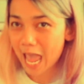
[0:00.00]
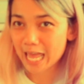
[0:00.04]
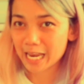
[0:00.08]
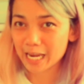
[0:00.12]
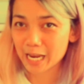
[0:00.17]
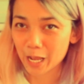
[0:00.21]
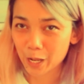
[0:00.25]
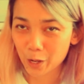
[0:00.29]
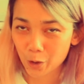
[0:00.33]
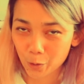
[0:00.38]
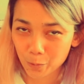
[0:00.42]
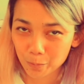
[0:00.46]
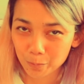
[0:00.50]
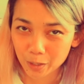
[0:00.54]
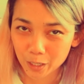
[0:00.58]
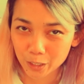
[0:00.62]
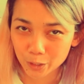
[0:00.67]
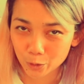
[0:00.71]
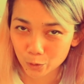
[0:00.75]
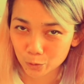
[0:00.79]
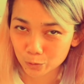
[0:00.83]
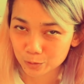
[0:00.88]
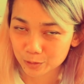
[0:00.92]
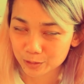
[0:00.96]
and I hope I
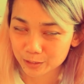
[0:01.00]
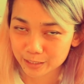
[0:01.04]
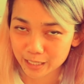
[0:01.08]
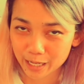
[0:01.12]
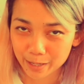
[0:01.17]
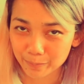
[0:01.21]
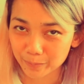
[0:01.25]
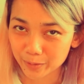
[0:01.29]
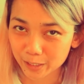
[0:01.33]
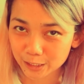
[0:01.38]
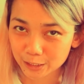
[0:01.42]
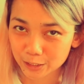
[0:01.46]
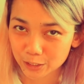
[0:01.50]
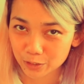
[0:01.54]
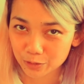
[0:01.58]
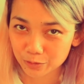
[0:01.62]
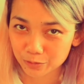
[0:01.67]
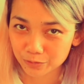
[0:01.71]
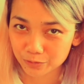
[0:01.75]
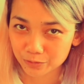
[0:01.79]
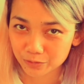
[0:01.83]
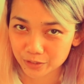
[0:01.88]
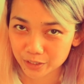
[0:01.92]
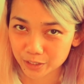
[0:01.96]
don't stab
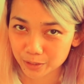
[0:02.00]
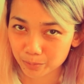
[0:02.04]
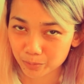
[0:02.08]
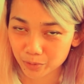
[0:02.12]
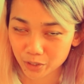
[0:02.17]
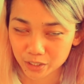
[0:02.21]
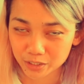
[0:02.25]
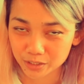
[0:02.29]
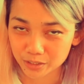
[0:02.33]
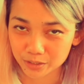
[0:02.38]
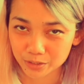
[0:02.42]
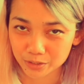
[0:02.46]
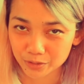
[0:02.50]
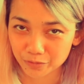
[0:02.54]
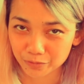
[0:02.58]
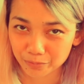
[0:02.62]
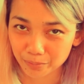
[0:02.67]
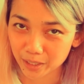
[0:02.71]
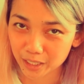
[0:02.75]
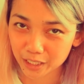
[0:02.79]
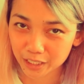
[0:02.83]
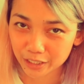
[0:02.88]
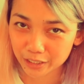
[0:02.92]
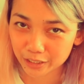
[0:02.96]
myself in the process of
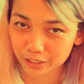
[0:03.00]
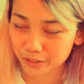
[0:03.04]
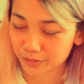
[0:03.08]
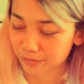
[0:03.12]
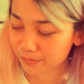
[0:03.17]
making this